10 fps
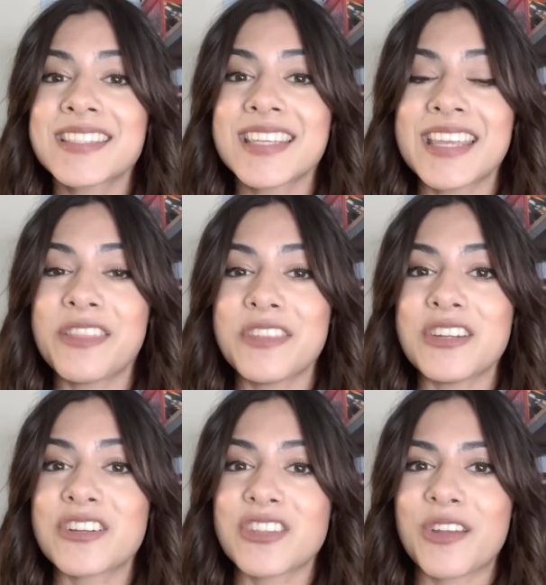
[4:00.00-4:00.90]
to hit
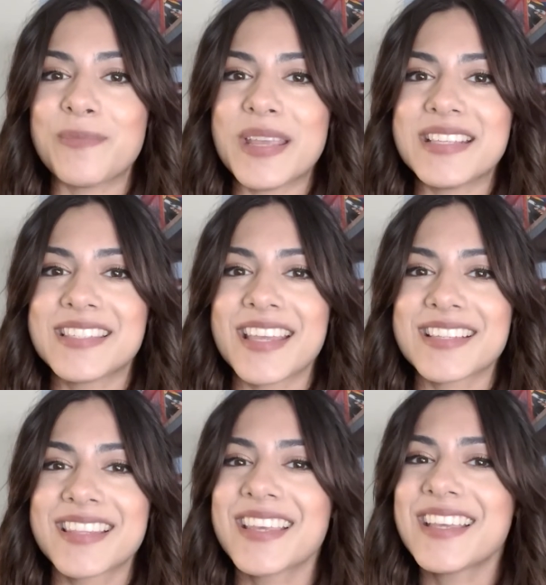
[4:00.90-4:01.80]
theaters on May
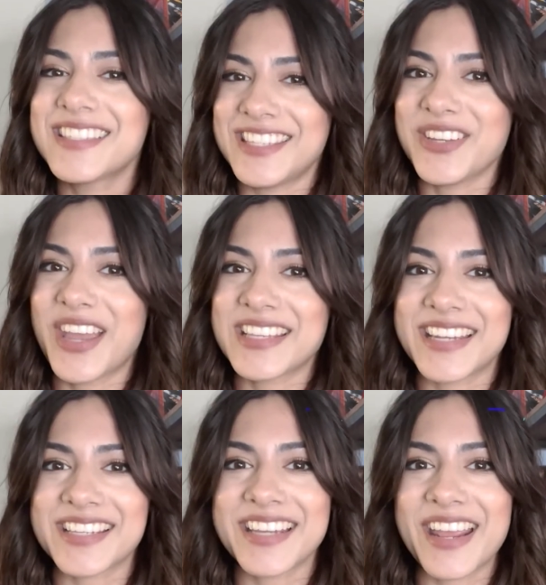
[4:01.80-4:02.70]
6th. See you guys
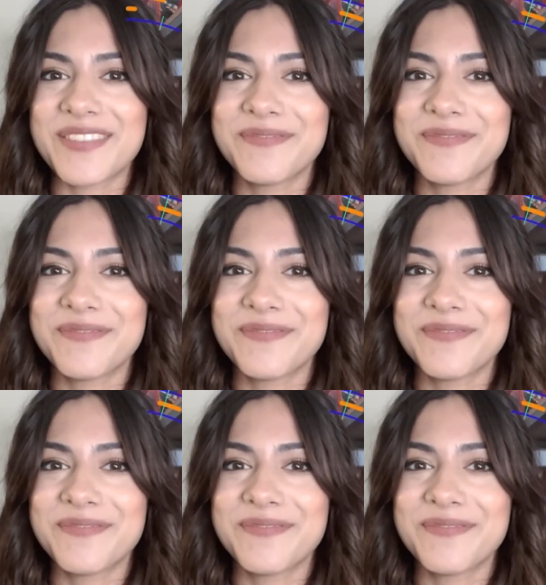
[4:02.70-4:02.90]
next time.